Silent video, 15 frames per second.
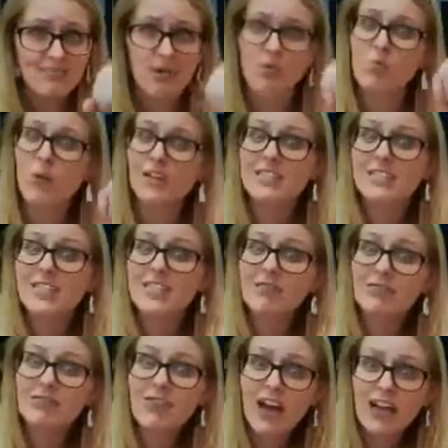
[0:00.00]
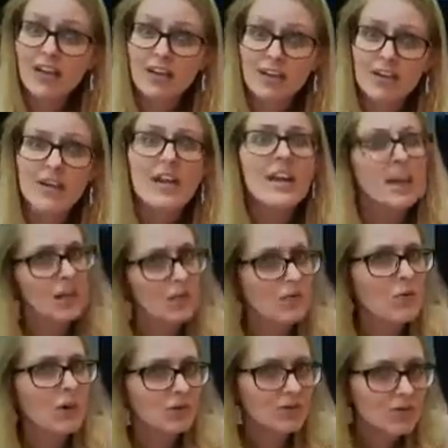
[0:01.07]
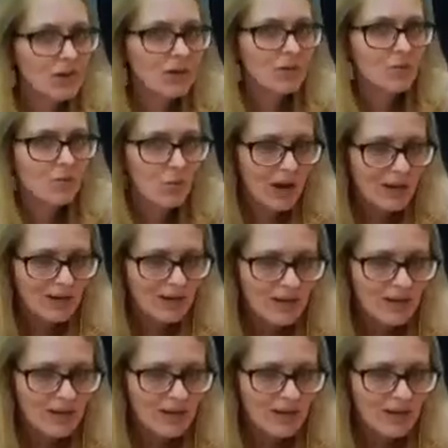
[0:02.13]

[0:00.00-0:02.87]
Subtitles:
but once it's fired, it will turn white.